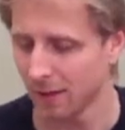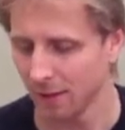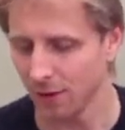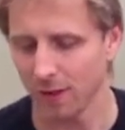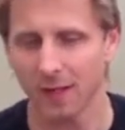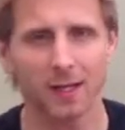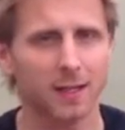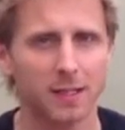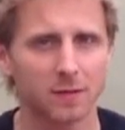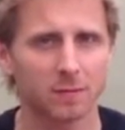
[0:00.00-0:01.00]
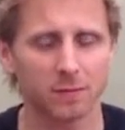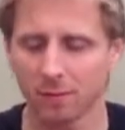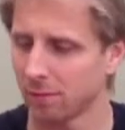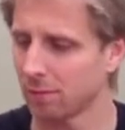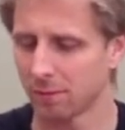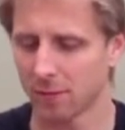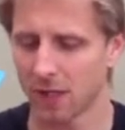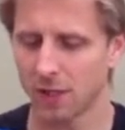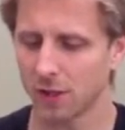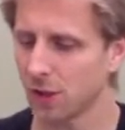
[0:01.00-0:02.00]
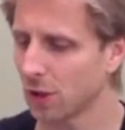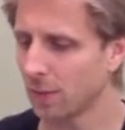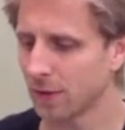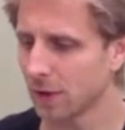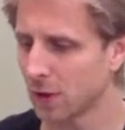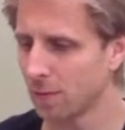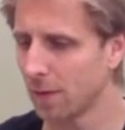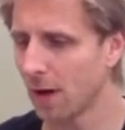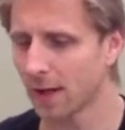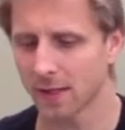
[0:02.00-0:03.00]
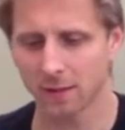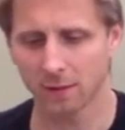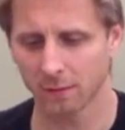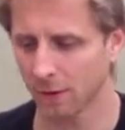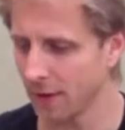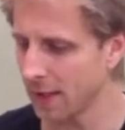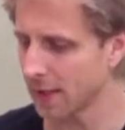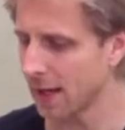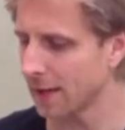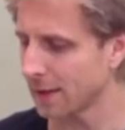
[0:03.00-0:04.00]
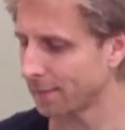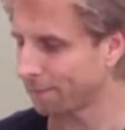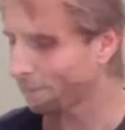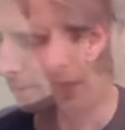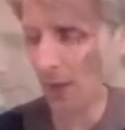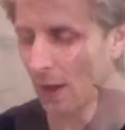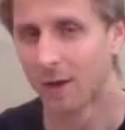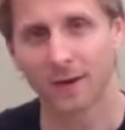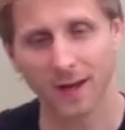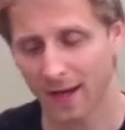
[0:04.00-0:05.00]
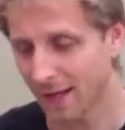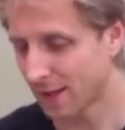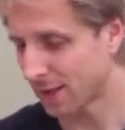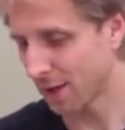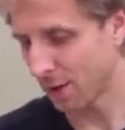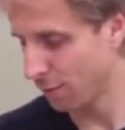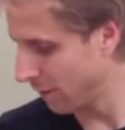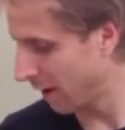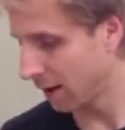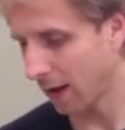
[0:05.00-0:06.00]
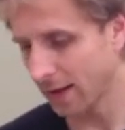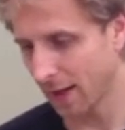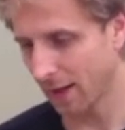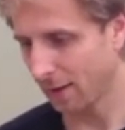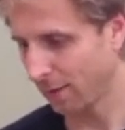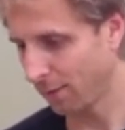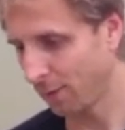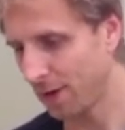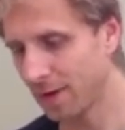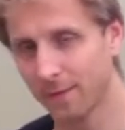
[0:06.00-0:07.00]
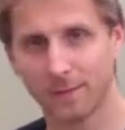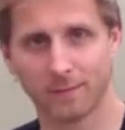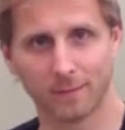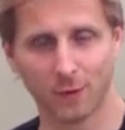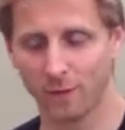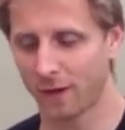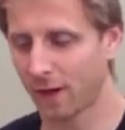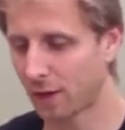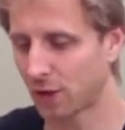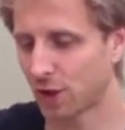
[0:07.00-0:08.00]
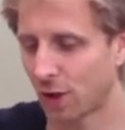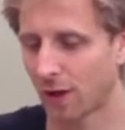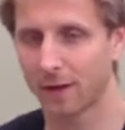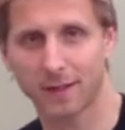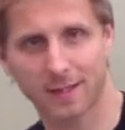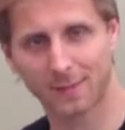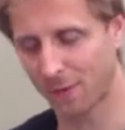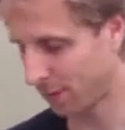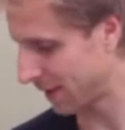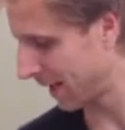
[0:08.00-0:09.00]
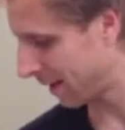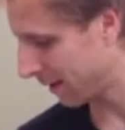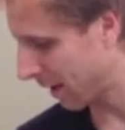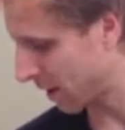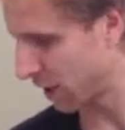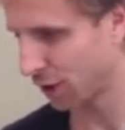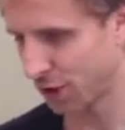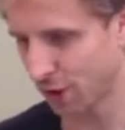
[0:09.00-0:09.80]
You can get these from kitchen shops and supermarkets and on the internet. Okay, so really good idea when you're moving chocolate that's going to be sloshing